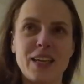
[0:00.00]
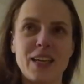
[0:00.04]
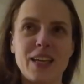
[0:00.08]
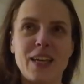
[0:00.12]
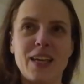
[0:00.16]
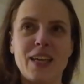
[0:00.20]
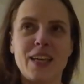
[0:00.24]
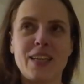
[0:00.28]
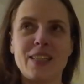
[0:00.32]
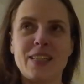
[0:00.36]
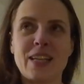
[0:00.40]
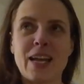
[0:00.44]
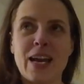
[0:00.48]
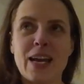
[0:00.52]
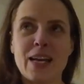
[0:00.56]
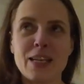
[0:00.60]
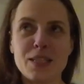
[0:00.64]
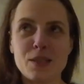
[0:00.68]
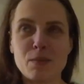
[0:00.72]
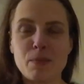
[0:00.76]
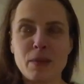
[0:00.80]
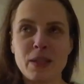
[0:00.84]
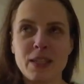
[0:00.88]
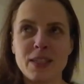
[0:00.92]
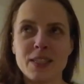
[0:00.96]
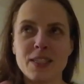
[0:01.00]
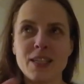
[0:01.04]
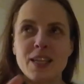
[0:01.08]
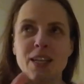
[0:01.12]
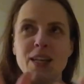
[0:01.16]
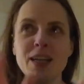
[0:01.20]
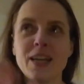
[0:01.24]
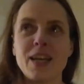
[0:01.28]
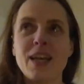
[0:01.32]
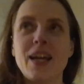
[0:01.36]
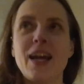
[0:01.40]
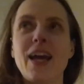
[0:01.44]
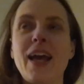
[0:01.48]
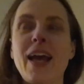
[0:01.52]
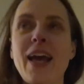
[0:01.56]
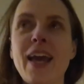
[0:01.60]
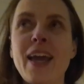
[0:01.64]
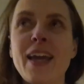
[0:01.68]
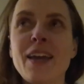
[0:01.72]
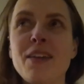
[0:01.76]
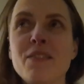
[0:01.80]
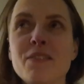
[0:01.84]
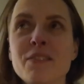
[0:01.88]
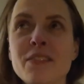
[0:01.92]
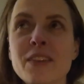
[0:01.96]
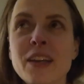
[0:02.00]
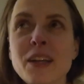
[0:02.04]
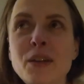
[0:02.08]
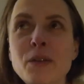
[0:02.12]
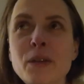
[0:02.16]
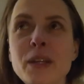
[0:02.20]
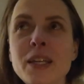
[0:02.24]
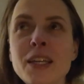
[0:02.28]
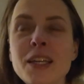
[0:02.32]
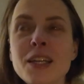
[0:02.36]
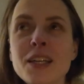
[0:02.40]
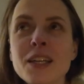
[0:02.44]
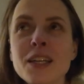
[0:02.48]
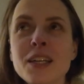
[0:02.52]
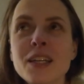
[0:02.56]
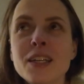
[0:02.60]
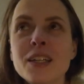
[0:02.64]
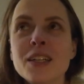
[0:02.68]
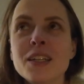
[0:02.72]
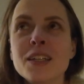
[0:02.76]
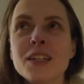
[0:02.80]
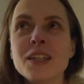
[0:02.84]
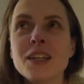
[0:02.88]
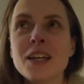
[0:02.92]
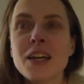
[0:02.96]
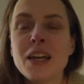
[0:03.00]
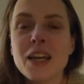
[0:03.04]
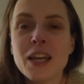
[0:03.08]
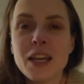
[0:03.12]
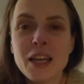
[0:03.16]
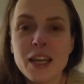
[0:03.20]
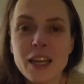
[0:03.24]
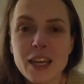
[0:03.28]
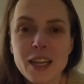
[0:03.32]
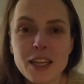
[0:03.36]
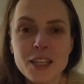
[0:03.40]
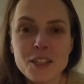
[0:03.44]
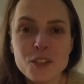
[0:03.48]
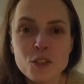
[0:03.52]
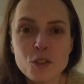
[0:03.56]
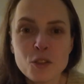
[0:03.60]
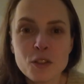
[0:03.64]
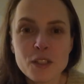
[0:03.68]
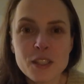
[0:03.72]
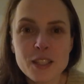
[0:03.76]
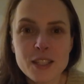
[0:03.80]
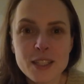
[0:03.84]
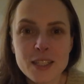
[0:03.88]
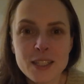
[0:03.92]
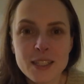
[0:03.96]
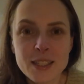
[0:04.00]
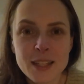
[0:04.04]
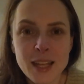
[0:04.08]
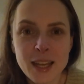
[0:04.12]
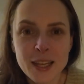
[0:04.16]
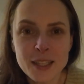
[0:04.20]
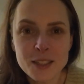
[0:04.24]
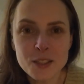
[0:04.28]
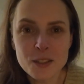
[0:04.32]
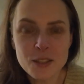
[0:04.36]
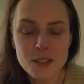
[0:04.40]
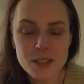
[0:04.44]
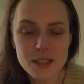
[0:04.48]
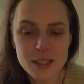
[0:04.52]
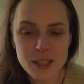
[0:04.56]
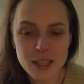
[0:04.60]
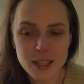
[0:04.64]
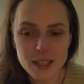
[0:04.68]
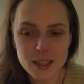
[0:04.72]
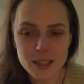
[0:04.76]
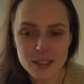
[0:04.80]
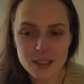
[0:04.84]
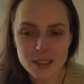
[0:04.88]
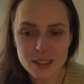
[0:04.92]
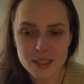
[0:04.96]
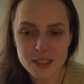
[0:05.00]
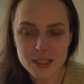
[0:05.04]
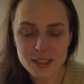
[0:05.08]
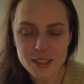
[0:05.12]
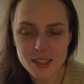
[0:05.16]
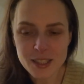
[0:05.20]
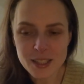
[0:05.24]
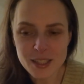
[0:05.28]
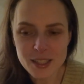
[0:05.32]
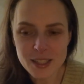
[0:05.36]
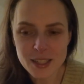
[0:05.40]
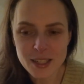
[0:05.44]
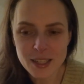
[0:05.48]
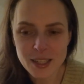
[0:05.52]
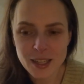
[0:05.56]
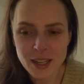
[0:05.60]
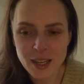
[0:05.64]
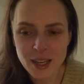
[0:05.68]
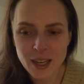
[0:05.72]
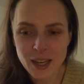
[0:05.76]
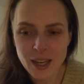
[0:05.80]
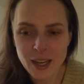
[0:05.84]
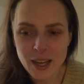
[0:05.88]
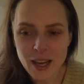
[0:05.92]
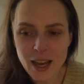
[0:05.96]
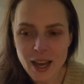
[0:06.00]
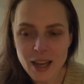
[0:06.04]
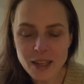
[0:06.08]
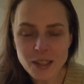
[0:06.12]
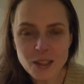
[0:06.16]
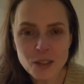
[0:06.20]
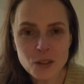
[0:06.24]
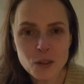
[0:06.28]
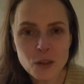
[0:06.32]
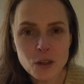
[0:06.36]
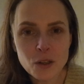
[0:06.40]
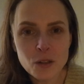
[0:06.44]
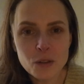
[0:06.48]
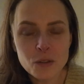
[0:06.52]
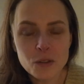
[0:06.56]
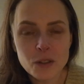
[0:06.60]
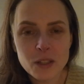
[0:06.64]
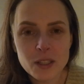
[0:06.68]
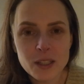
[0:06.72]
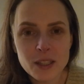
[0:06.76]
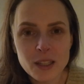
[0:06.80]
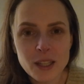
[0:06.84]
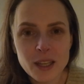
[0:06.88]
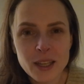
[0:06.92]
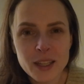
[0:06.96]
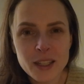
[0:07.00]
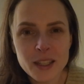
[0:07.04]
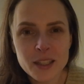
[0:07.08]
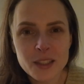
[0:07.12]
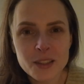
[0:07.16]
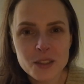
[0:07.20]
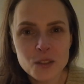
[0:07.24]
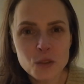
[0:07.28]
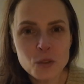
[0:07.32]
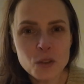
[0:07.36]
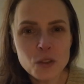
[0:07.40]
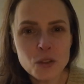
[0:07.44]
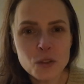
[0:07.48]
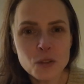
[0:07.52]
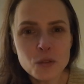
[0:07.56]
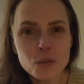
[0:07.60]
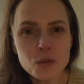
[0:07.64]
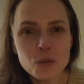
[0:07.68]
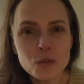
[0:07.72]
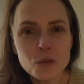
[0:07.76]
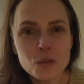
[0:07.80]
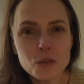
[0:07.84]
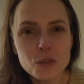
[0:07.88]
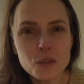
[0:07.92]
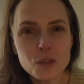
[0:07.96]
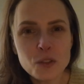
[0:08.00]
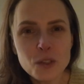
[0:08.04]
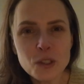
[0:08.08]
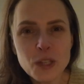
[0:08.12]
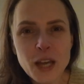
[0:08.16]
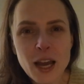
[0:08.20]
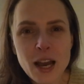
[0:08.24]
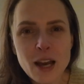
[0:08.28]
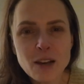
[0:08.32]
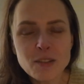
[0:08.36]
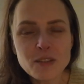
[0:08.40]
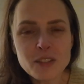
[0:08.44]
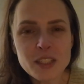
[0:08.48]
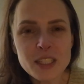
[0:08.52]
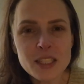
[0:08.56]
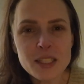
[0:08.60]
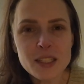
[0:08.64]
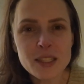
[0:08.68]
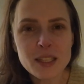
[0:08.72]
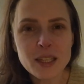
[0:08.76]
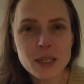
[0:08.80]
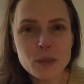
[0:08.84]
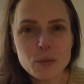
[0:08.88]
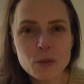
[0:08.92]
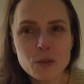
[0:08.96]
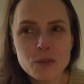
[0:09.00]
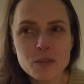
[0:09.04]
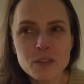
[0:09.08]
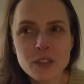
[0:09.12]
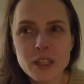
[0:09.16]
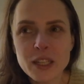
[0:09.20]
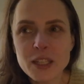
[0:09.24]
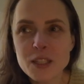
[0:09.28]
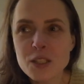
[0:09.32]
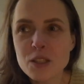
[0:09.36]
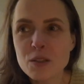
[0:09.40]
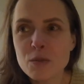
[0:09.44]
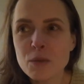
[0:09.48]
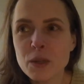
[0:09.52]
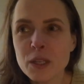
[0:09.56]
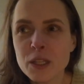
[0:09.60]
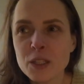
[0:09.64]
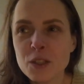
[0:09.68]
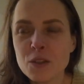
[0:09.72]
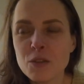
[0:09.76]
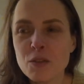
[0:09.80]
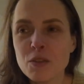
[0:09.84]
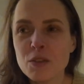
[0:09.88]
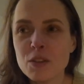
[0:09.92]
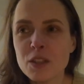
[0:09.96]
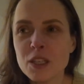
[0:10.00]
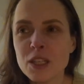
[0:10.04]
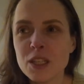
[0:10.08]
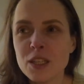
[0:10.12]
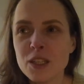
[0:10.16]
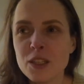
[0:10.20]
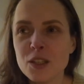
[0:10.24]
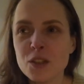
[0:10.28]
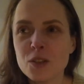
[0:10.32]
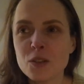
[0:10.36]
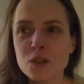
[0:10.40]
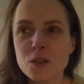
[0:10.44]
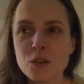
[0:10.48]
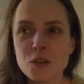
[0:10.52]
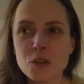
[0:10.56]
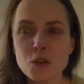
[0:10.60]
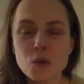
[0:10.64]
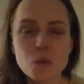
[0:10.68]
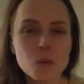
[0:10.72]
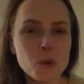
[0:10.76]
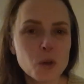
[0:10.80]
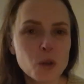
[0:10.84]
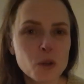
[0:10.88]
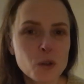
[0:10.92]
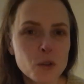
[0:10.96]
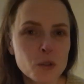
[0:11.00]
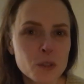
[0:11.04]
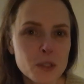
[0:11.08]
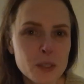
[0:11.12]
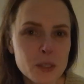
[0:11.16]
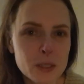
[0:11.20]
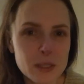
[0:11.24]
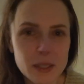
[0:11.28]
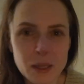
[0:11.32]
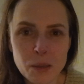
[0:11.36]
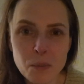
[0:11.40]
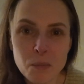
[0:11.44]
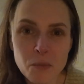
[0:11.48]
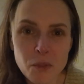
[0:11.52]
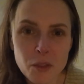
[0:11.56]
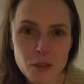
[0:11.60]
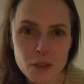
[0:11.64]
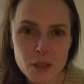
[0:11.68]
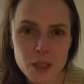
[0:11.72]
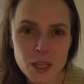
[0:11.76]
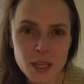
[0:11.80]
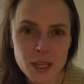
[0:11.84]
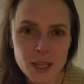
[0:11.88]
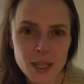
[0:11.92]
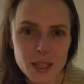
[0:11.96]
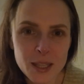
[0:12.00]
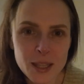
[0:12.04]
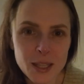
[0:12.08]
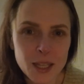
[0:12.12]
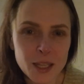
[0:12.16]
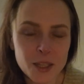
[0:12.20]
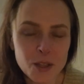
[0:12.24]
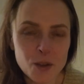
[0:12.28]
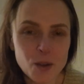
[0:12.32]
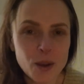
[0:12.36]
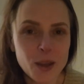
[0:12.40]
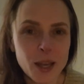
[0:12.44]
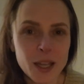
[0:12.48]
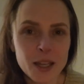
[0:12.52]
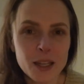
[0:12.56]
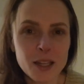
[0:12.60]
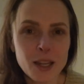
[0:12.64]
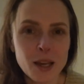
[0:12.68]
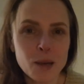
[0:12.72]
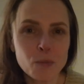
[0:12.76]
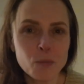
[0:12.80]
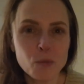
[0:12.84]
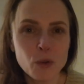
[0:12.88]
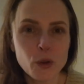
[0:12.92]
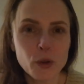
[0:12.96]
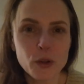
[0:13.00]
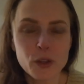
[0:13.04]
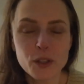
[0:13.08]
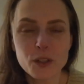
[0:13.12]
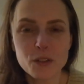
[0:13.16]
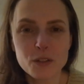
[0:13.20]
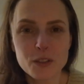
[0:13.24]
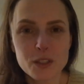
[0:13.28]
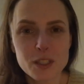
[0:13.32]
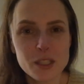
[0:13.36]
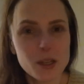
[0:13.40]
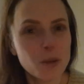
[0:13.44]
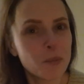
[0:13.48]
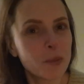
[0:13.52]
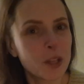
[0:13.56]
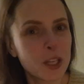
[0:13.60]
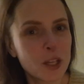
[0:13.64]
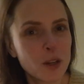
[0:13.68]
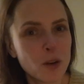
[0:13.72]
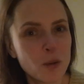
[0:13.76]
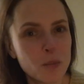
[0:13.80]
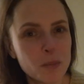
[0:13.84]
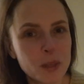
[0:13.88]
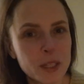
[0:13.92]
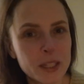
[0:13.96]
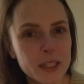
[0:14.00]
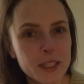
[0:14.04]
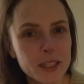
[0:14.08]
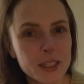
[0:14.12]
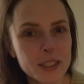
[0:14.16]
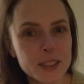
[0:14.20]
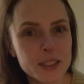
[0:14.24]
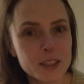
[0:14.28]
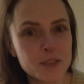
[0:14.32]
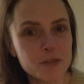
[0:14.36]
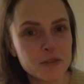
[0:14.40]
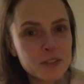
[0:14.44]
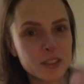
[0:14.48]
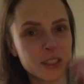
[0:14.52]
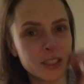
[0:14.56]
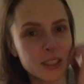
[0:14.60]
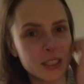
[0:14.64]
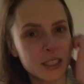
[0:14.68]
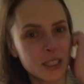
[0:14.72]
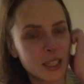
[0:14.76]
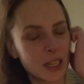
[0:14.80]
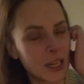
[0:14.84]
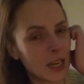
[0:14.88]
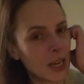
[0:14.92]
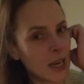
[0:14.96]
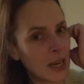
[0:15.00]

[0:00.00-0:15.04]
It has been a very interesting day, to say the least. I don't know, do you have these type of days where you think you're going to work on something and then you end up working on something completely different?